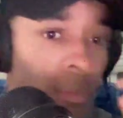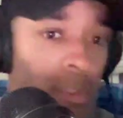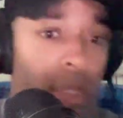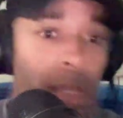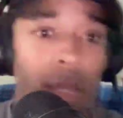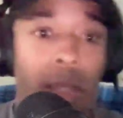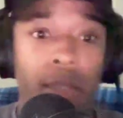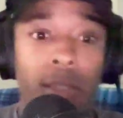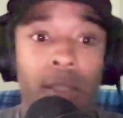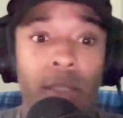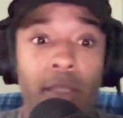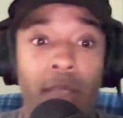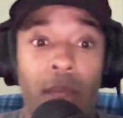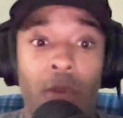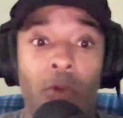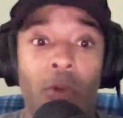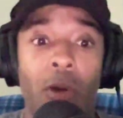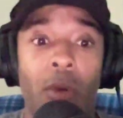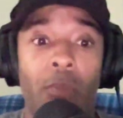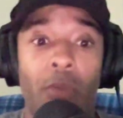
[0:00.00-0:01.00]
and
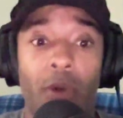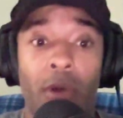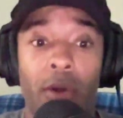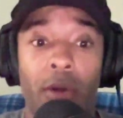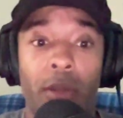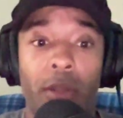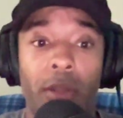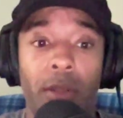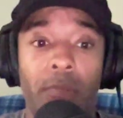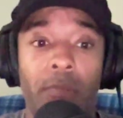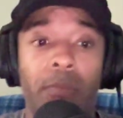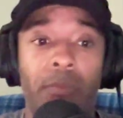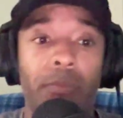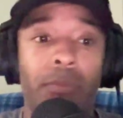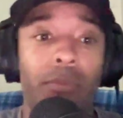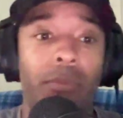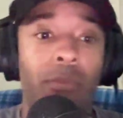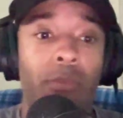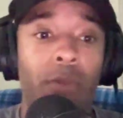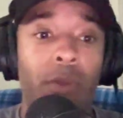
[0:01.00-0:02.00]
Saquon Barkley,
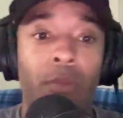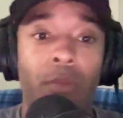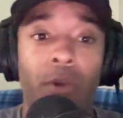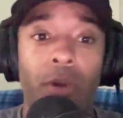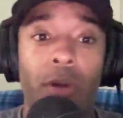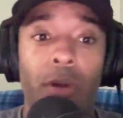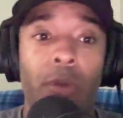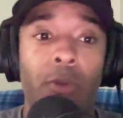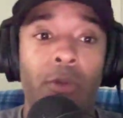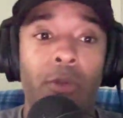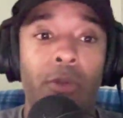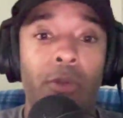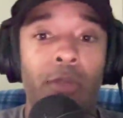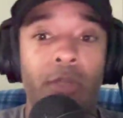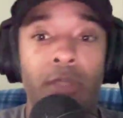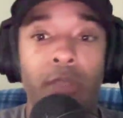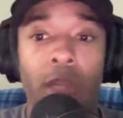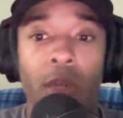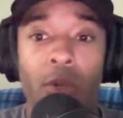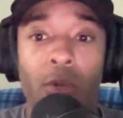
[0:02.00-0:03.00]
among other
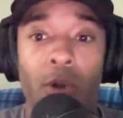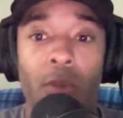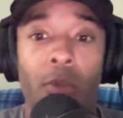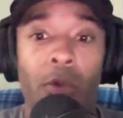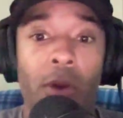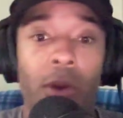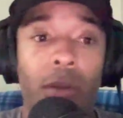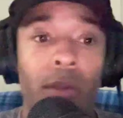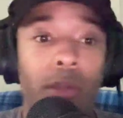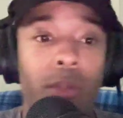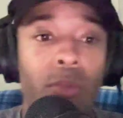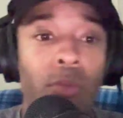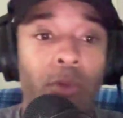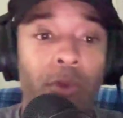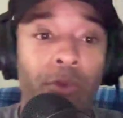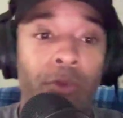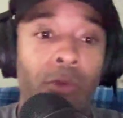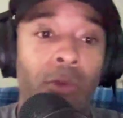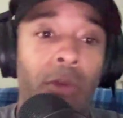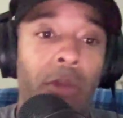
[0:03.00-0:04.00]
things. Saquon Barkley,
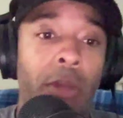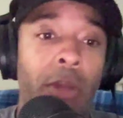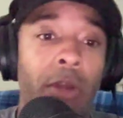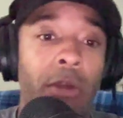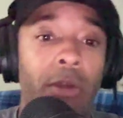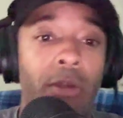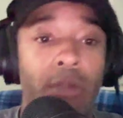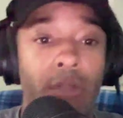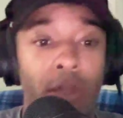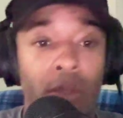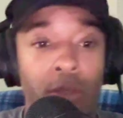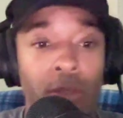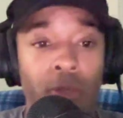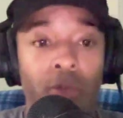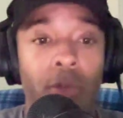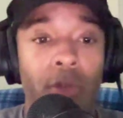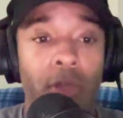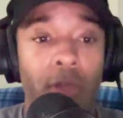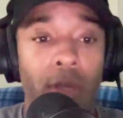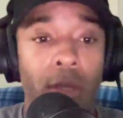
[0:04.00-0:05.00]
24 carries,
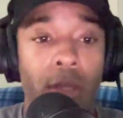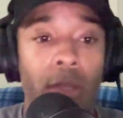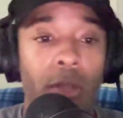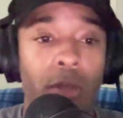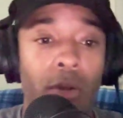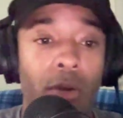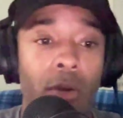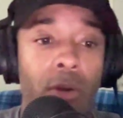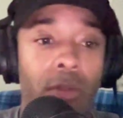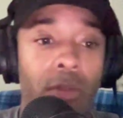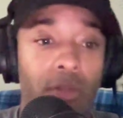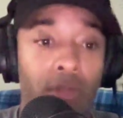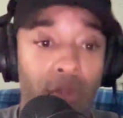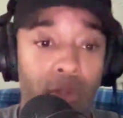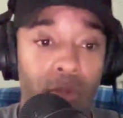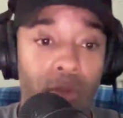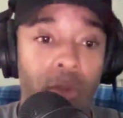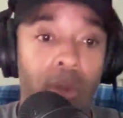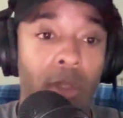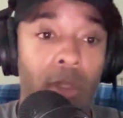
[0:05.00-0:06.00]
109 yards, and
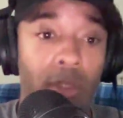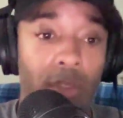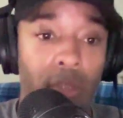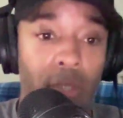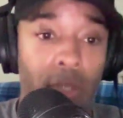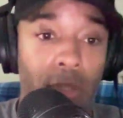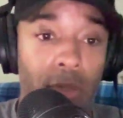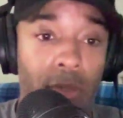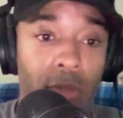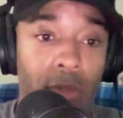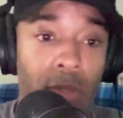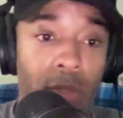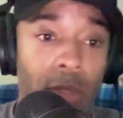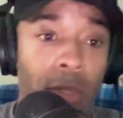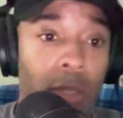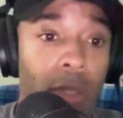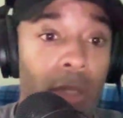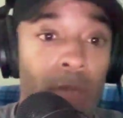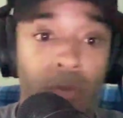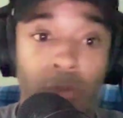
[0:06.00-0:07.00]
two touchdowns.
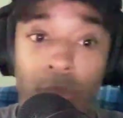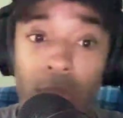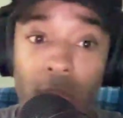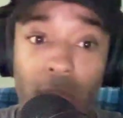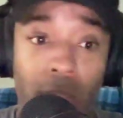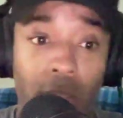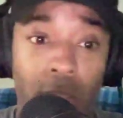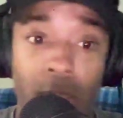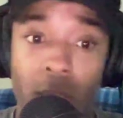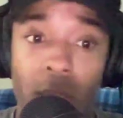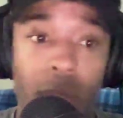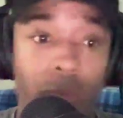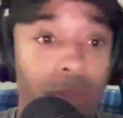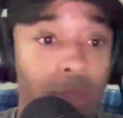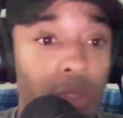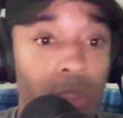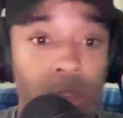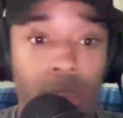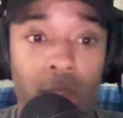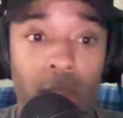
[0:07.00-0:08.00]
Josh Jacobs,
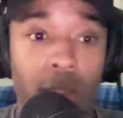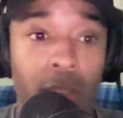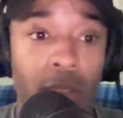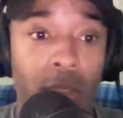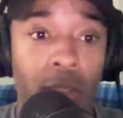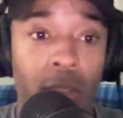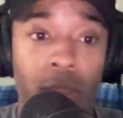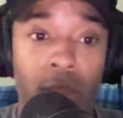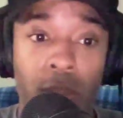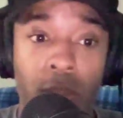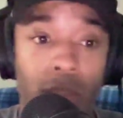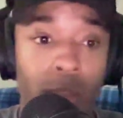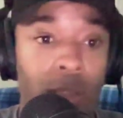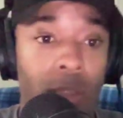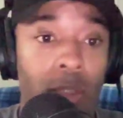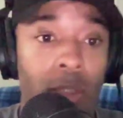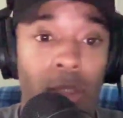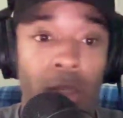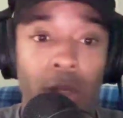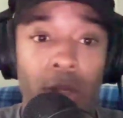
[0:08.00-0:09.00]
he did his thing,
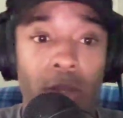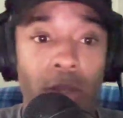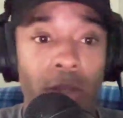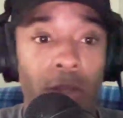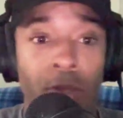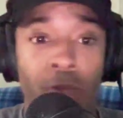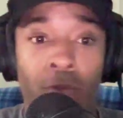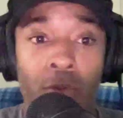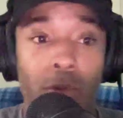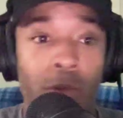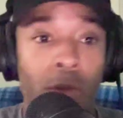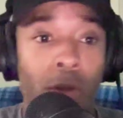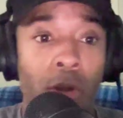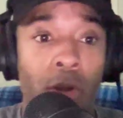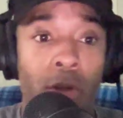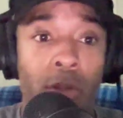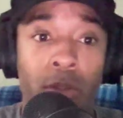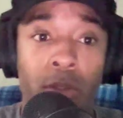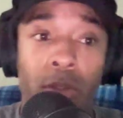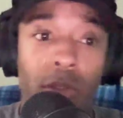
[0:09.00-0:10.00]
16 carries, 84
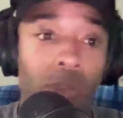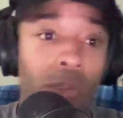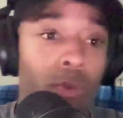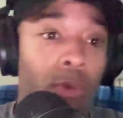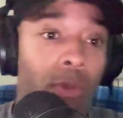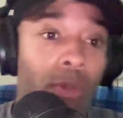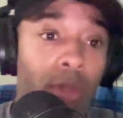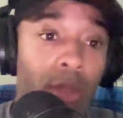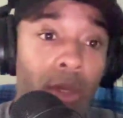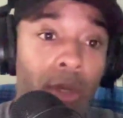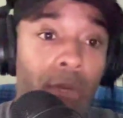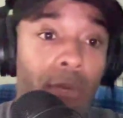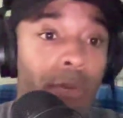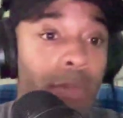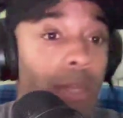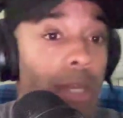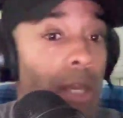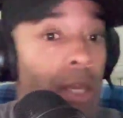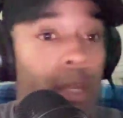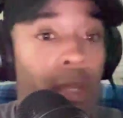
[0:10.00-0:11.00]
yards. Jordan Love,
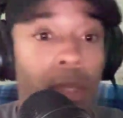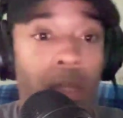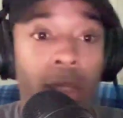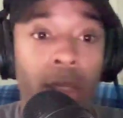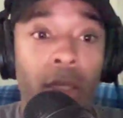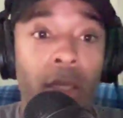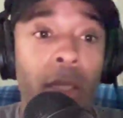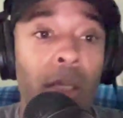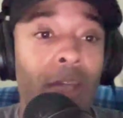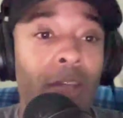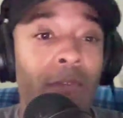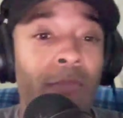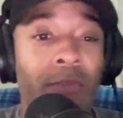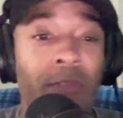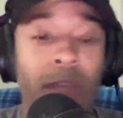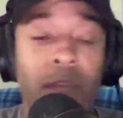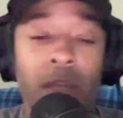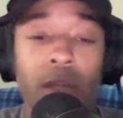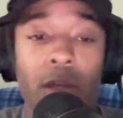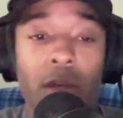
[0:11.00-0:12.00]
he had a
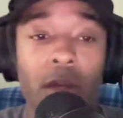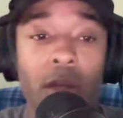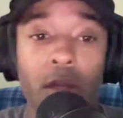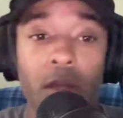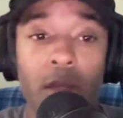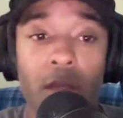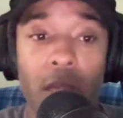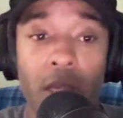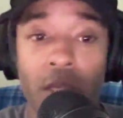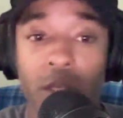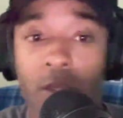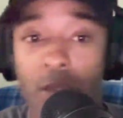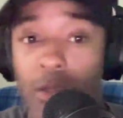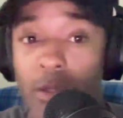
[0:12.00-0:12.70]
a a